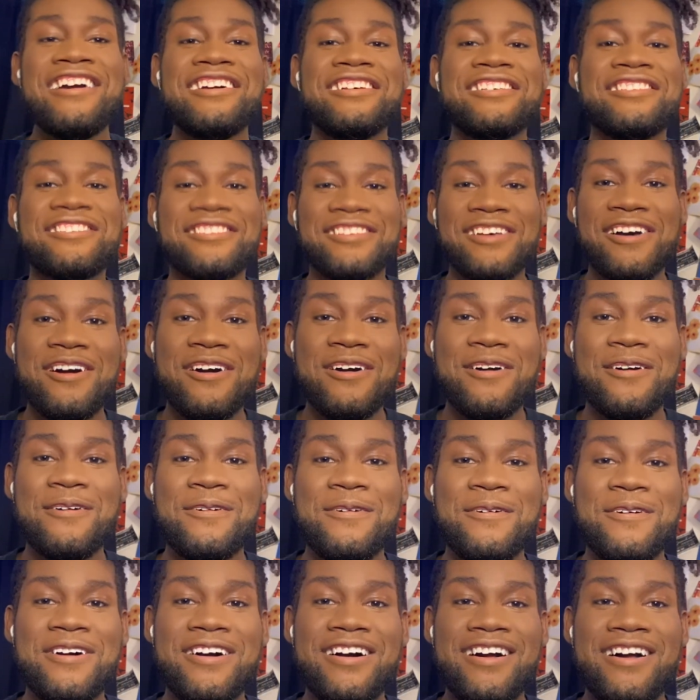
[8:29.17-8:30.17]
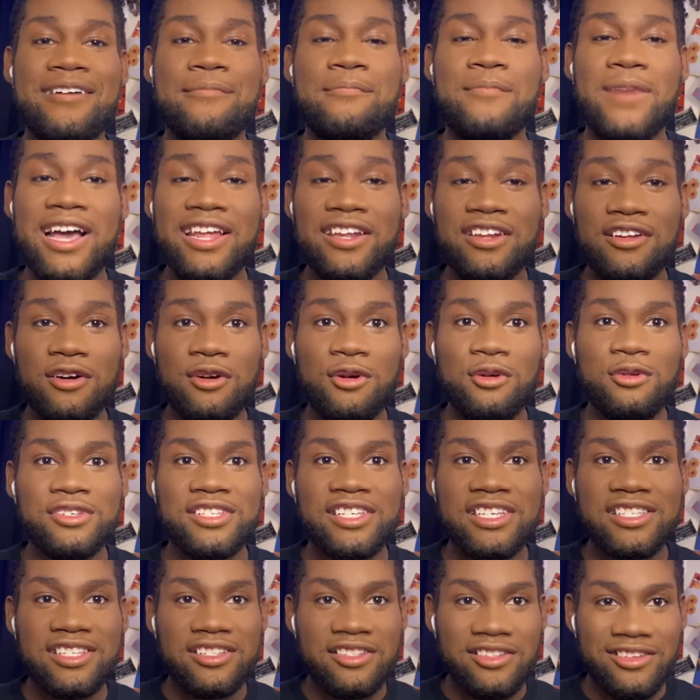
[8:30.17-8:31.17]
So, my
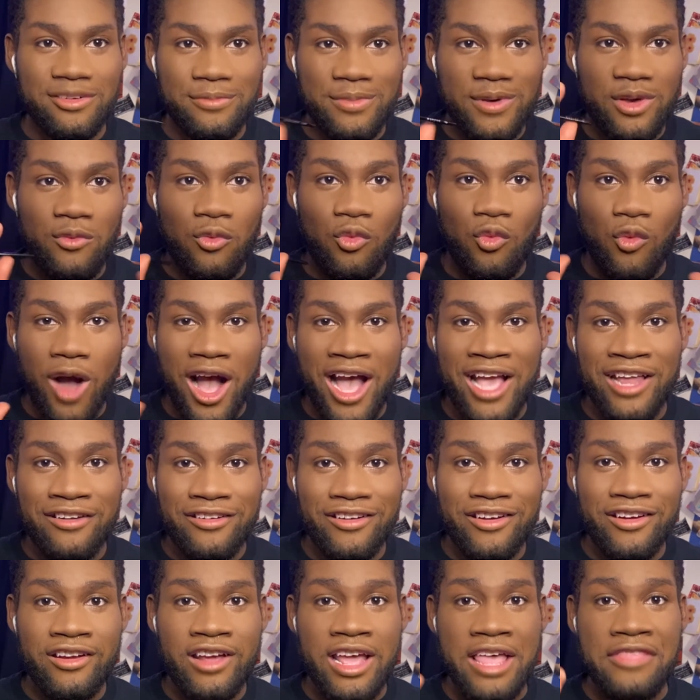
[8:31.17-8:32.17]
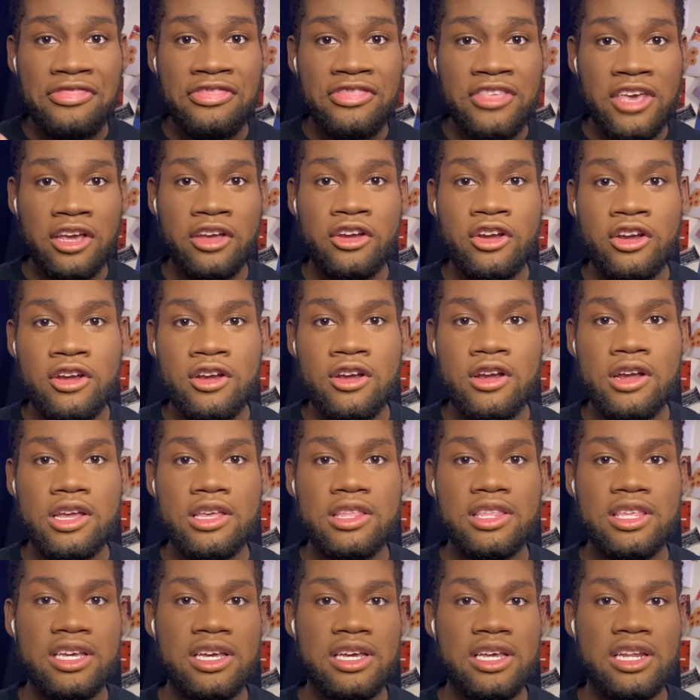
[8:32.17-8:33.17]
nose is a little bit wider and thicker
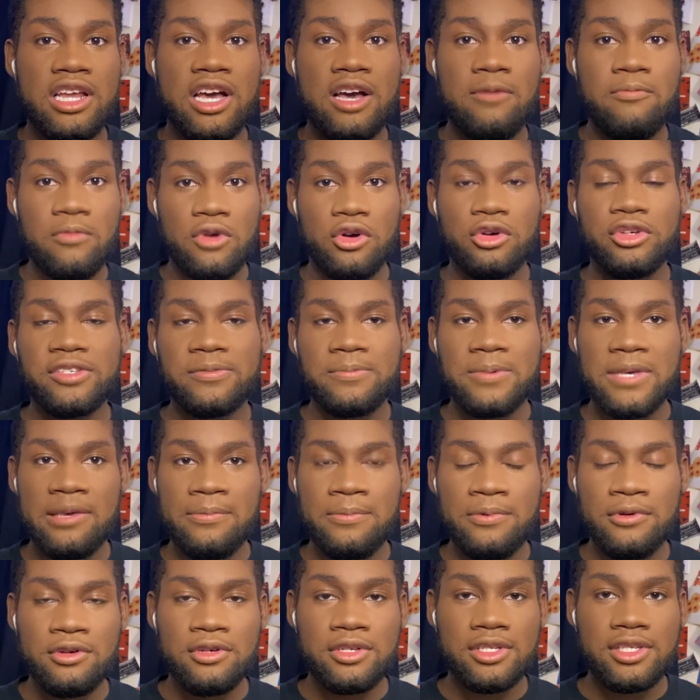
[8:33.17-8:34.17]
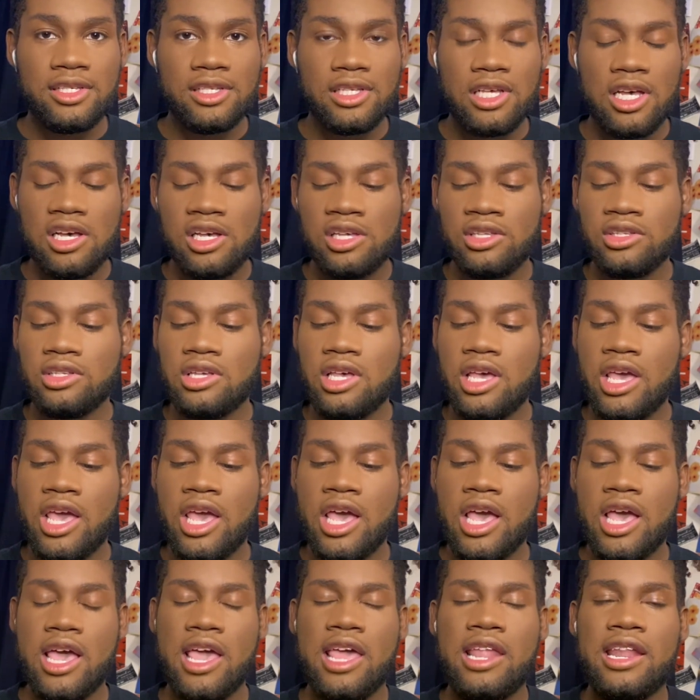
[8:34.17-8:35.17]
than most people's,
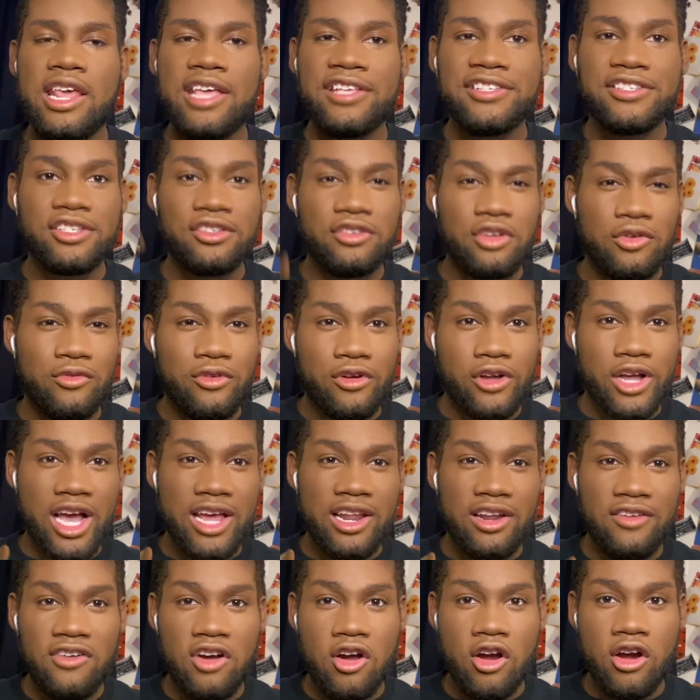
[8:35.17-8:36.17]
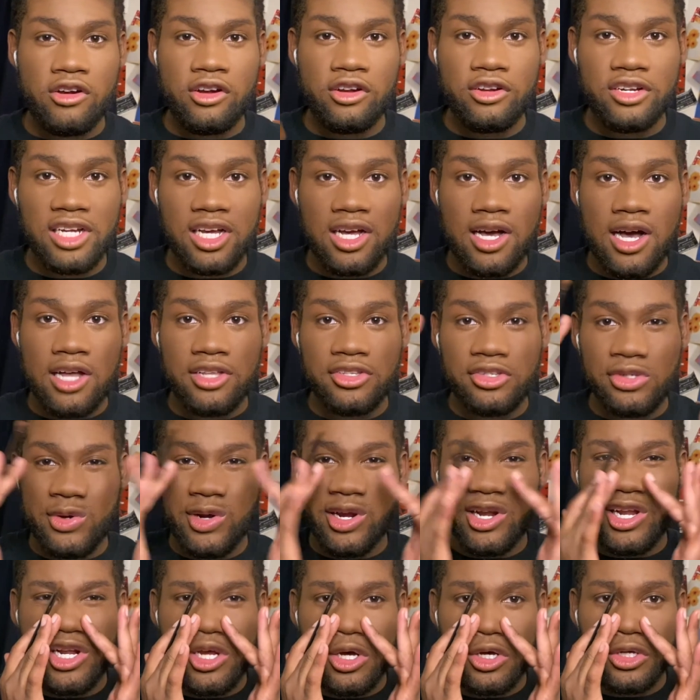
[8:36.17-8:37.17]
and it's kind of harder to
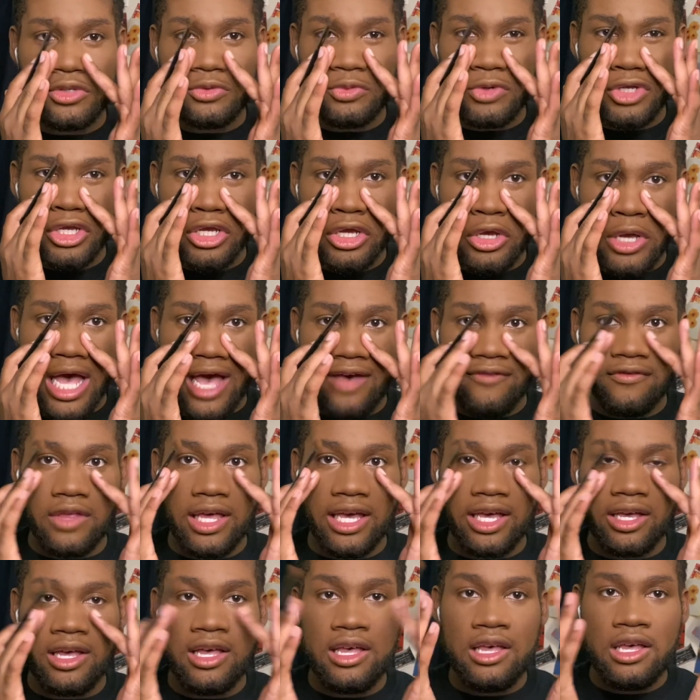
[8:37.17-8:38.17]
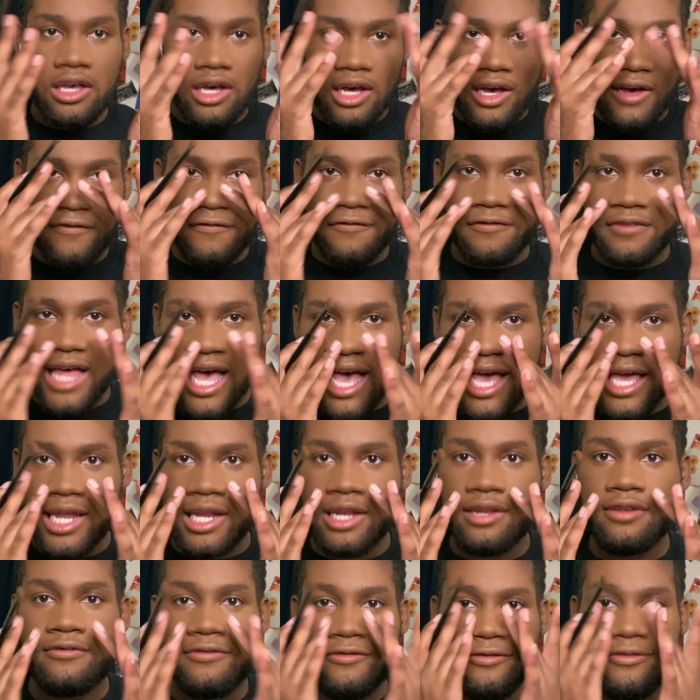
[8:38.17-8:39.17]
contour your nose when you have like a
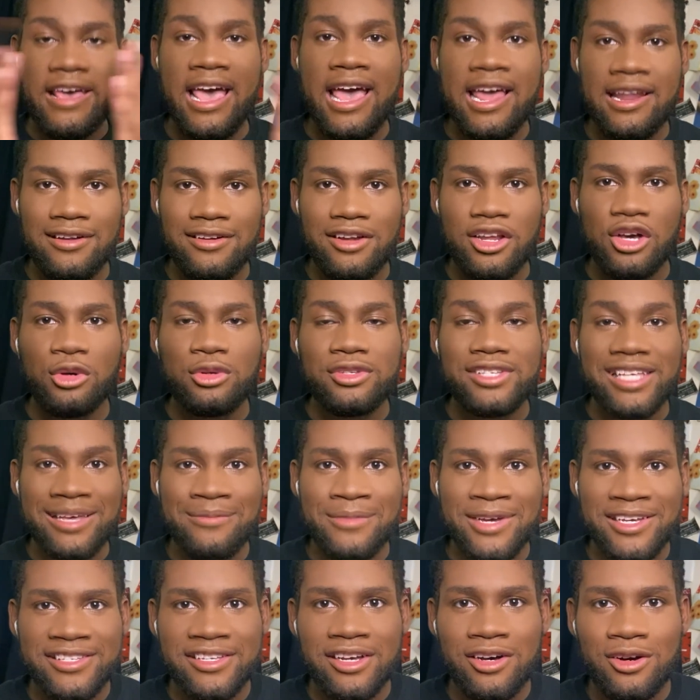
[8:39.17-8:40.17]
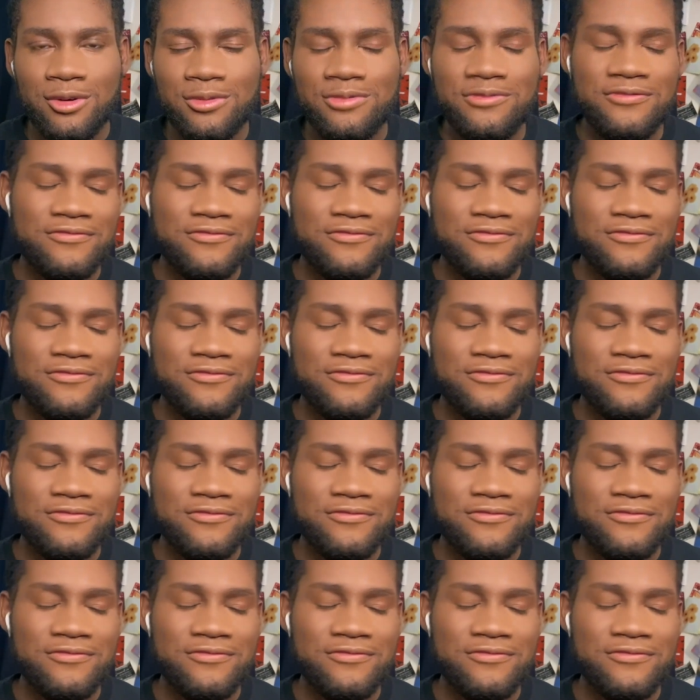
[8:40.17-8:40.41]
flattened, fat nose like myself.